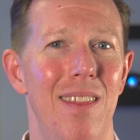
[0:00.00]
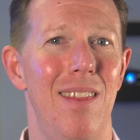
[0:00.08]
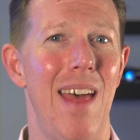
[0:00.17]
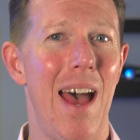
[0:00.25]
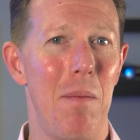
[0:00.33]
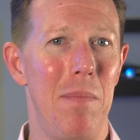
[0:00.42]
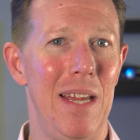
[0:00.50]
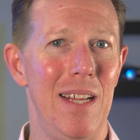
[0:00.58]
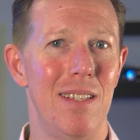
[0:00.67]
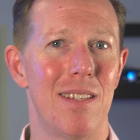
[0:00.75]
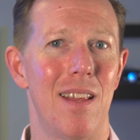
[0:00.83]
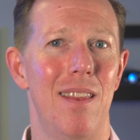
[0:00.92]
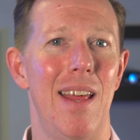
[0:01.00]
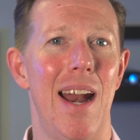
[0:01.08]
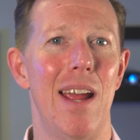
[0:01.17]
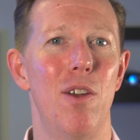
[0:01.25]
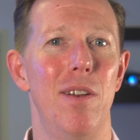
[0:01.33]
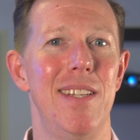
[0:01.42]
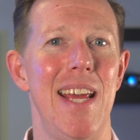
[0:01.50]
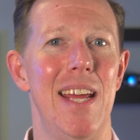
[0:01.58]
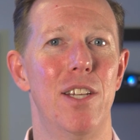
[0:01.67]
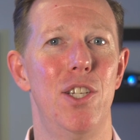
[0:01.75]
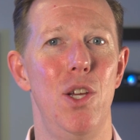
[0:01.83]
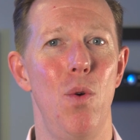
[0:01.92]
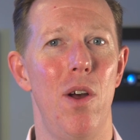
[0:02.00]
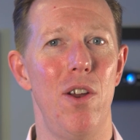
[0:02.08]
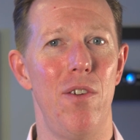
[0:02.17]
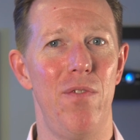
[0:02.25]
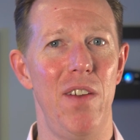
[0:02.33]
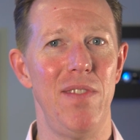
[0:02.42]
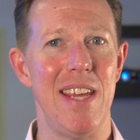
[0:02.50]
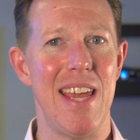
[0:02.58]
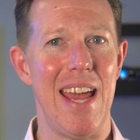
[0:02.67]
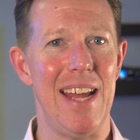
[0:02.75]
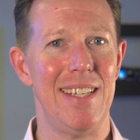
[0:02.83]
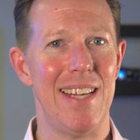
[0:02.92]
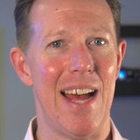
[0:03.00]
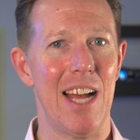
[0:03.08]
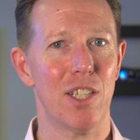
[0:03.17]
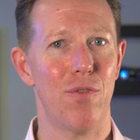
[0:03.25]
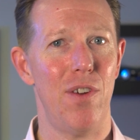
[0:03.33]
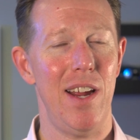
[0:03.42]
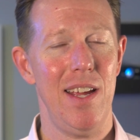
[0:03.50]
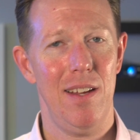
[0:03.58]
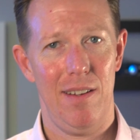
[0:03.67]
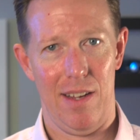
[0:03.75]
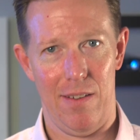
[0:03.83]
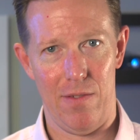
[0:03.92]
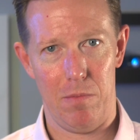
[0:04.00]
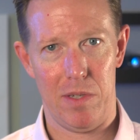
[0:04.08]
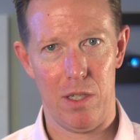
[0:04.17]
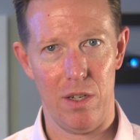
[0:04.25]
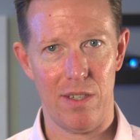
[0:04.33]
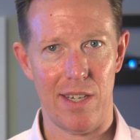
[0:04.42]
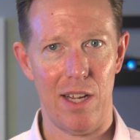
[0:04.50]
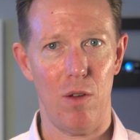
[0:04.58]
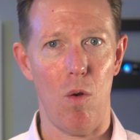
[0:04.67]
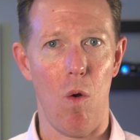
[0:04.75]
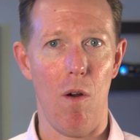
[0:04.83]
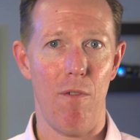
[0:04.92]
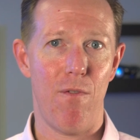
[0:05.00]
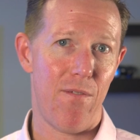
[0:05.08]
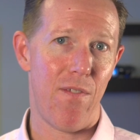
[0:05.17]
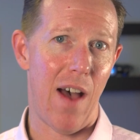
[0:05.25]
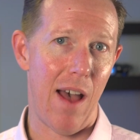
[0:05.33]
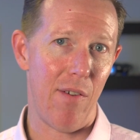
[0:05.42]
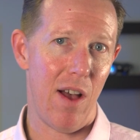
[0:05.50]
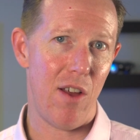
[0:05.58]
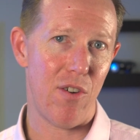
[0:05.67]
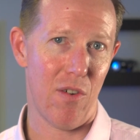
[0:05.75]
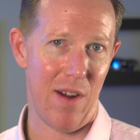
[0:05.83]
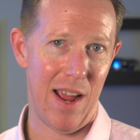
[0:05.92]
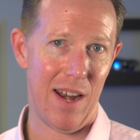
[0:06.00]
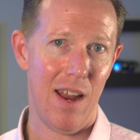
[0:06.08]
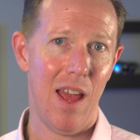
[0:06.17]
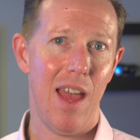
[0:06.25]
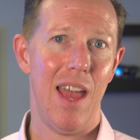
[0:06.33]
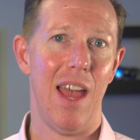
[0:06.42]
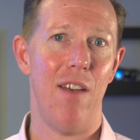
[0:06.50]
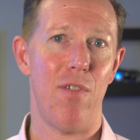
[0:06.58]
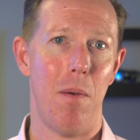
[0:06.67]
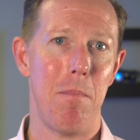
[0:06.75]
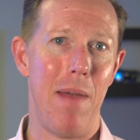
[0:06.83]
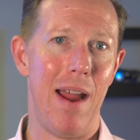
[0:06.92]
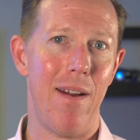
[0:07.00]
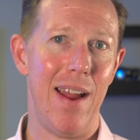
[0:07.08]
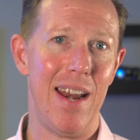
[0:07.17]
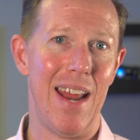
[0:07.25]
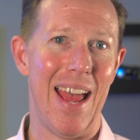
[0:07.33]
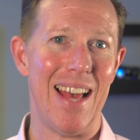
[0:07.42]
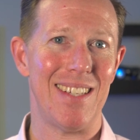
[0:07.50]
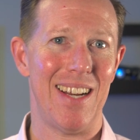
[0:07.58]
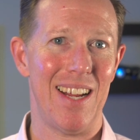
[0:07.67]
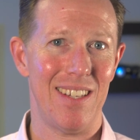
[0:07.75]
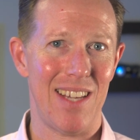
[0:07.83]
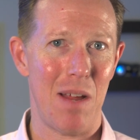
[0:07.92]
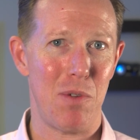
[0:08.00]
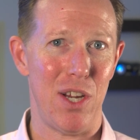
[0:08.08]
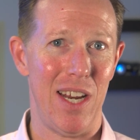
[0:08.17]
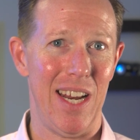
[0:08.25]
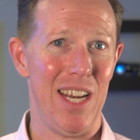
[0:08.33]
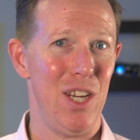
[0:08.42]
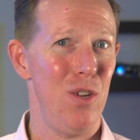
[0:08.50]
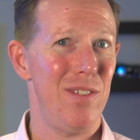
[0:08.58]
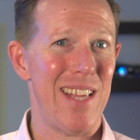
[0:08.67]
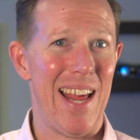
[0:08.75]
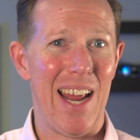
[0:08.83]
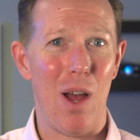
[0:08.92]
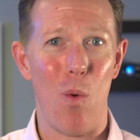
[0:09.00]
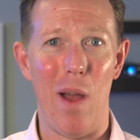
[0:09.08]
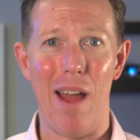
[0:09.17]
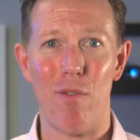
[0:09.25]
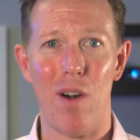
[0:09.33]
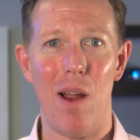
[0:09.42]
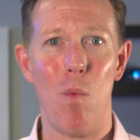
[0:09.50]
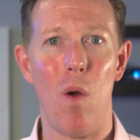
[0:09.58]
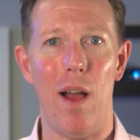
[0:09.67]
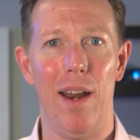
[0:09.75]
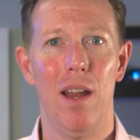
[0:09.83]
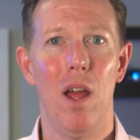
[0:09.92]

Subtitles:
That means that I could take $250K tax-free if I'm still single, or $500,000 if I'm married, as an exemption, and use that however I want.